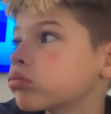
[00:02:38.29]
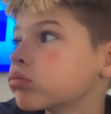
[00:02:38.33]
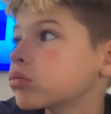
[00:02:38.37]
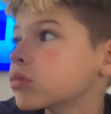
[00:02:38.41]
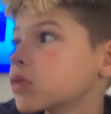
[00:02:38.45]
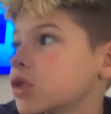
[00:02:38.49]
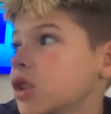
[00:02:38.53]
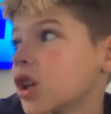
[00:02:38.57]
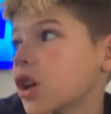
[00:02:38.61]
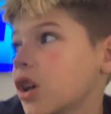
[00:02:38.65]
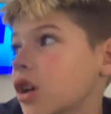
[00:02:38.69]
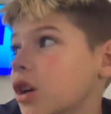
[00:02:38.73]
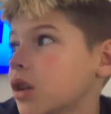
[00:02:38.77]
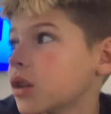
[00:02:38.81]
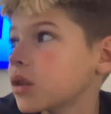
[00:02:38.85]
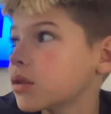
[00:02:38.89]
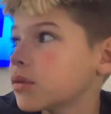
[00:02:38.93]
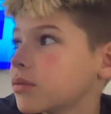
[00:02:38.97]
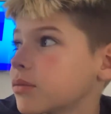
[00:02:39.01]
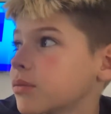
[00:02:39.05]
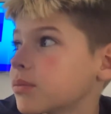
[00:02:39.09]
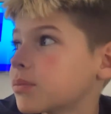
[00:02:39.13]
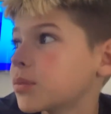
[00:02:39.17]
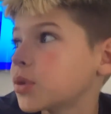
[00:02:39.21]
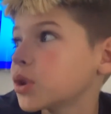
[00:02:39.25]
You know,
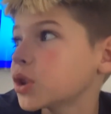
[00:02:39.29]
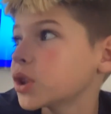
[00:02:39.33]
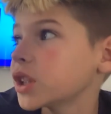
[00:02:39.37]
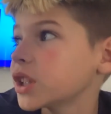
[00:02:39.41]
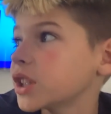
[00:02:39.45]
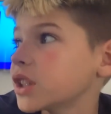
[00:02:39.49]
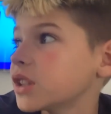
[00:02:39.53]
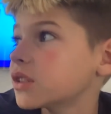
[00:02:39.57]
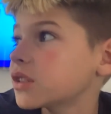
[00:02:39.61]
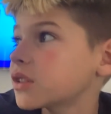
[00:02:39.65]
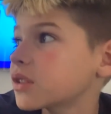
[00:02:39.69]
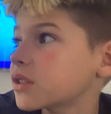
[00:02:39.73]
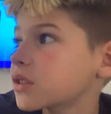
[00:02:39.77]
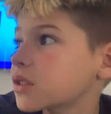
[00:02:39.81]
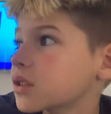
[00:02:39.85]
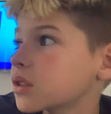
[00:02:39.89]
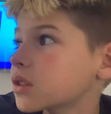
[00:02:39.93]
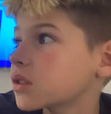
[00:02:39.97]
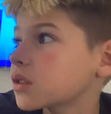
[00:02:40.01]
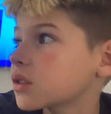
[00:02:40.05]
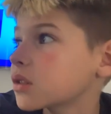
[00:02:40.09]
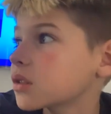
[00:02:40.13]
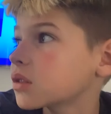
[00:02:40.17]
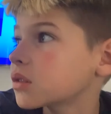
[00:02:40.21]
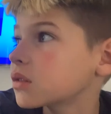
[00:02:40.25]

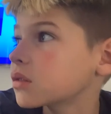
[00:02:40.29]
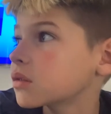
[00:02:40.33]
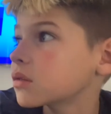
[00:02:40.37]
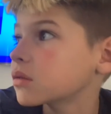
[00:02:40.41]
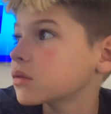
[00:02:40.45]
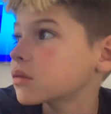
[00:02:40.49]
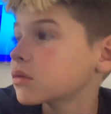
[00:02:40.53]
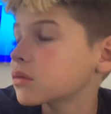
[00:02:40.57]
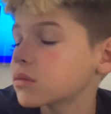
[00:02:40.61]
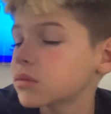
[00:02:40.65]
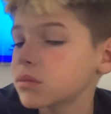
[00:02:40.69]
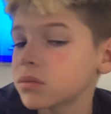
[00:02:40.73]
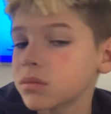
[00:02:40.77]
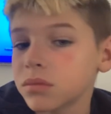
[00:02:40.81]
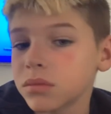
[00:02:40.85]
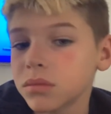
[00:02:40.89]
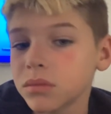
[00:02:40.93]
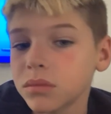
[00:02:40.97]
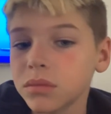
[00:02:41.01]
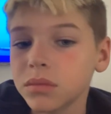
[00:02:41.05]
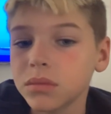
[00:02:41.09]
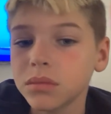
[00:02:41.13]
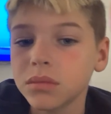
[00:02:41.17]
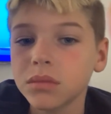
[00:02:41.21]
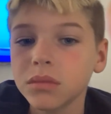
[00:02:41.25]
bullies.
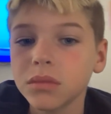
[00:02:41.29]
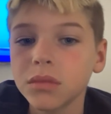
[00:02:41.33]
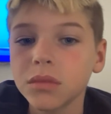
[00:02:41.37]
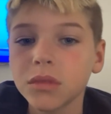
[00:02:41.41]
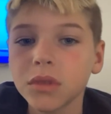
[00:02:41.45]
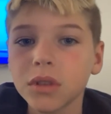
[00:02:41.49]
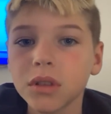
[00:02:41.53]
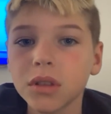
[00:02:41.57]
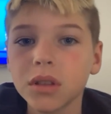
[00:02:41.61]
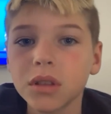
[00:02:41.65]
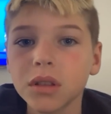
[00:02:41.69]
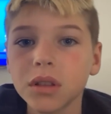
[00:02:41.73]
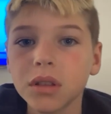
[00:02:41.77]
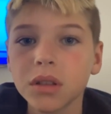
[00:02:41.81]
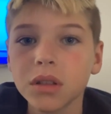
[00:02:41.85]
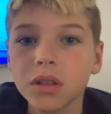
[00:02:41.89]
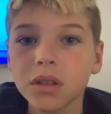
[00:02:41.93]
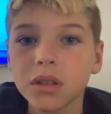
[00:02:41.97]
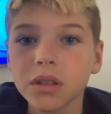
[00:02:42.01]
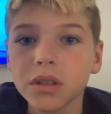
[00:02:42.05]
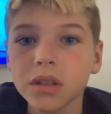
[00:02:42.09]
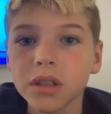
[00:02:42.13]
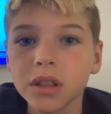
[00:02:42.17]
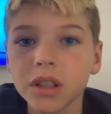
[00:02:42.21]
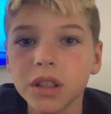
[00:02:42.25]
Mm. Yeah.
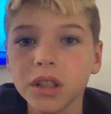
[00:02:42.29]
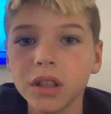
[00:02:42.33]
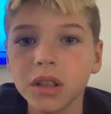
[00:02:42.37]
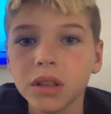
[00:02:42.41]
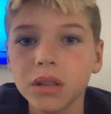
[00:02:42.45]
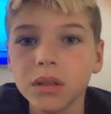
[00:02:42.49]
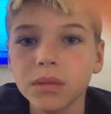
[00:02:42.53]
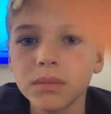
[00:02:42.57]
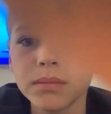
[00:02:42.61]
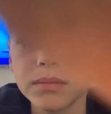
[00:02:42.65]
See ya.